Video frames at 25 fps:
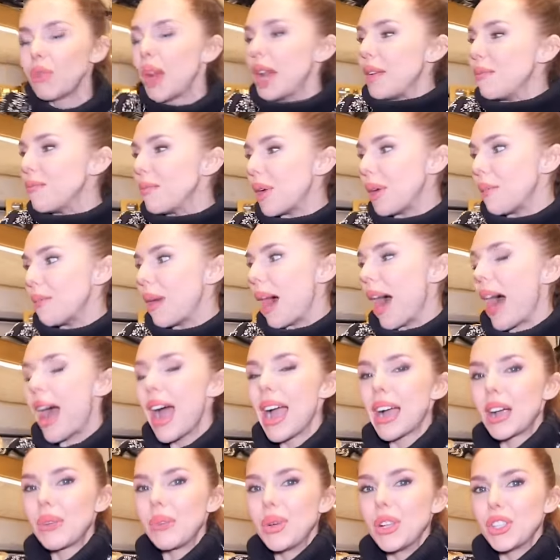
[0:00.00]
rainbow
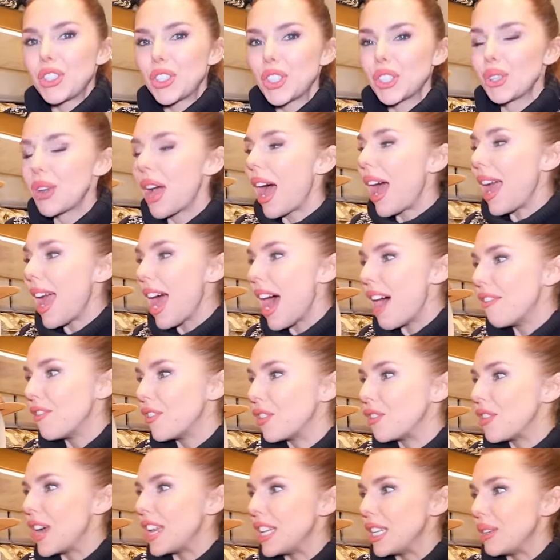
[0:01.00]
bag, which I have
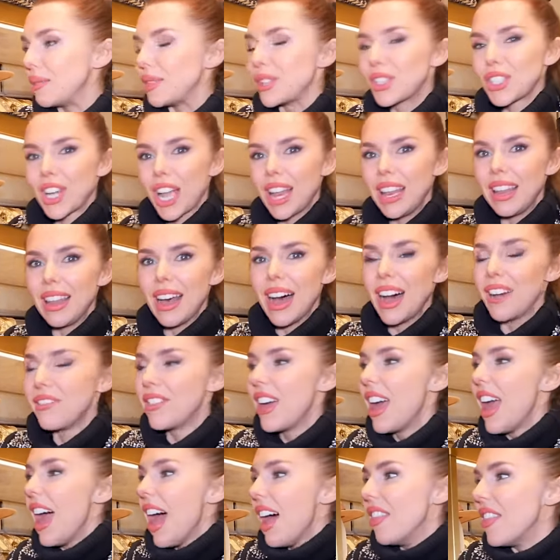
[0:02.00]
already, which I love.
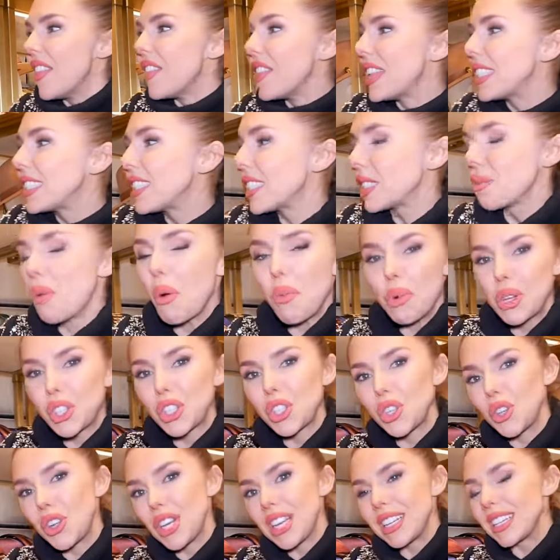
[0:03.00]
And this is what we're
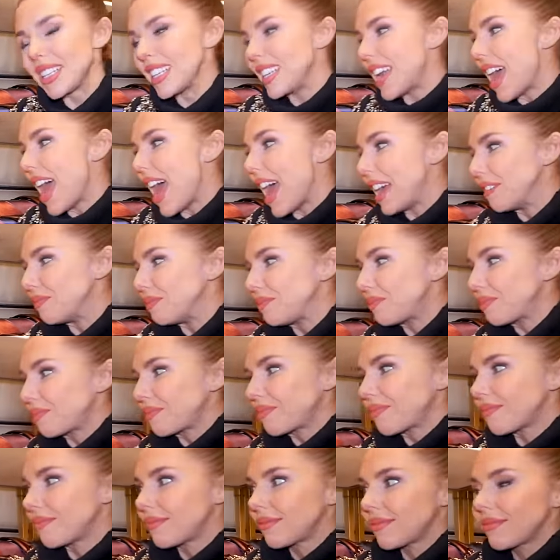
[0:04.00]
shooting today.
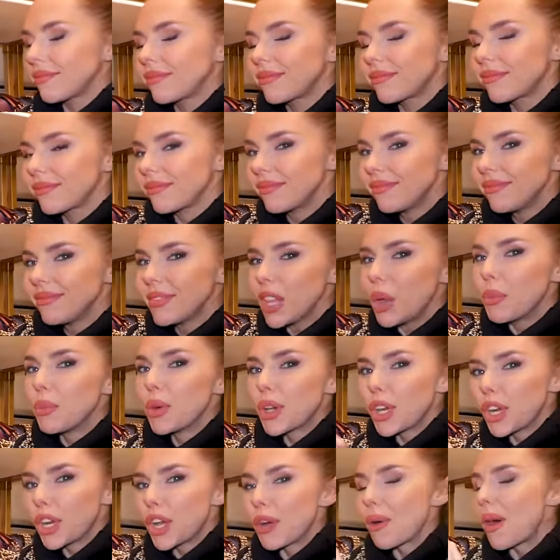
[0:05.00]
We're
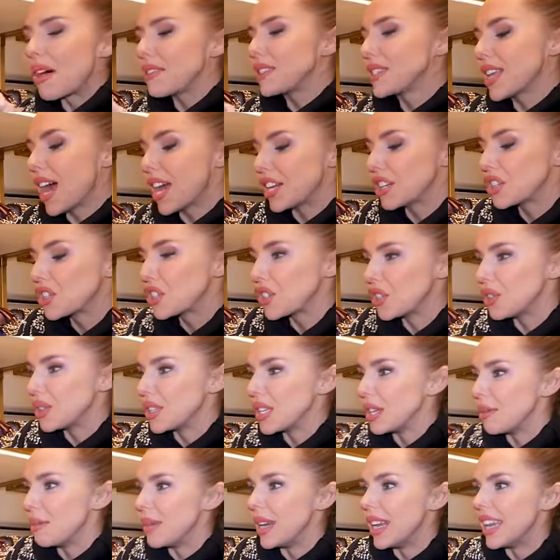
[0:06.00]
going to go outside and shoot in
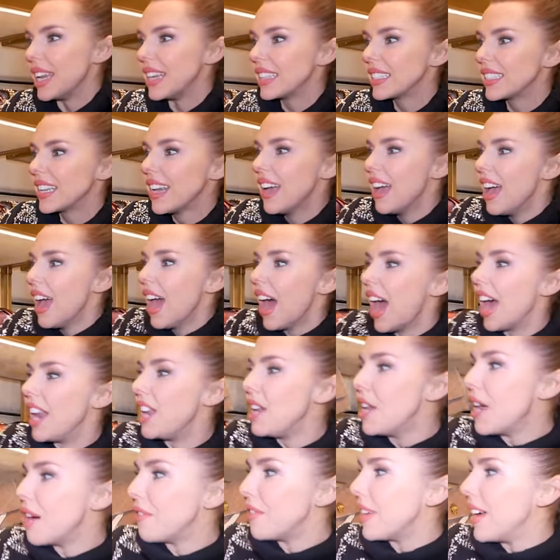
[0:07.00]
a minute.
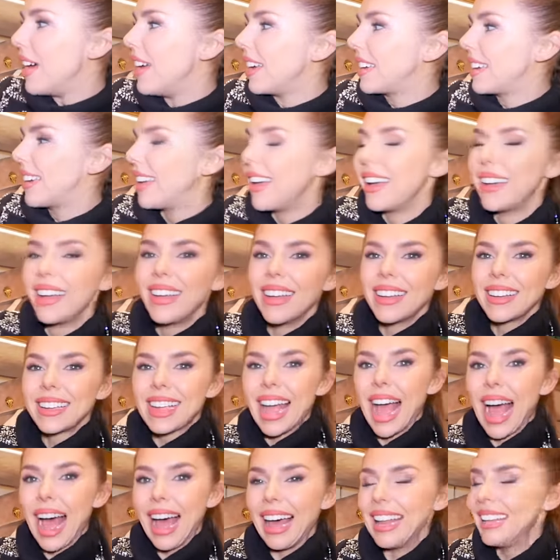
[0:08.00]
Another
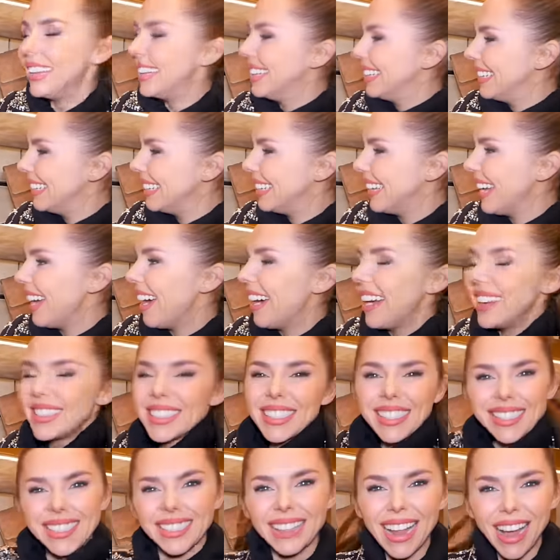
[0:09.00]
cat. I
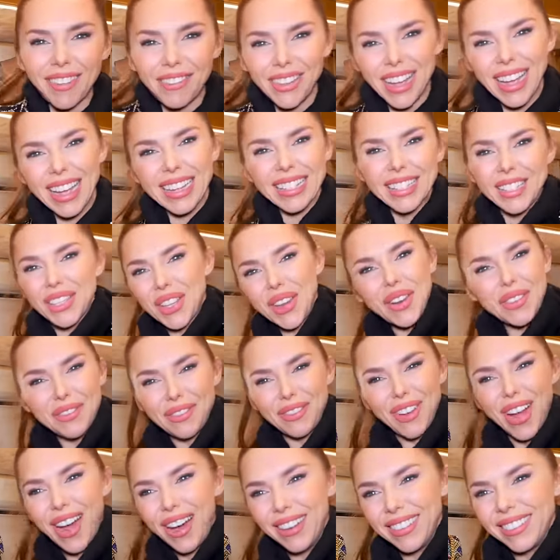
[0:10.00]
just love it. It's so
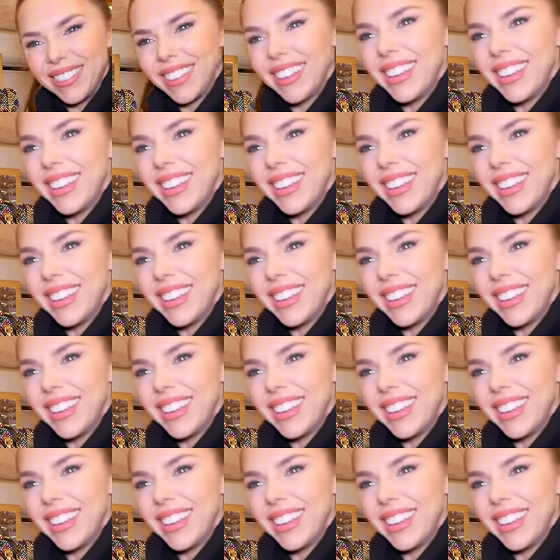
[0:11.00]
fun.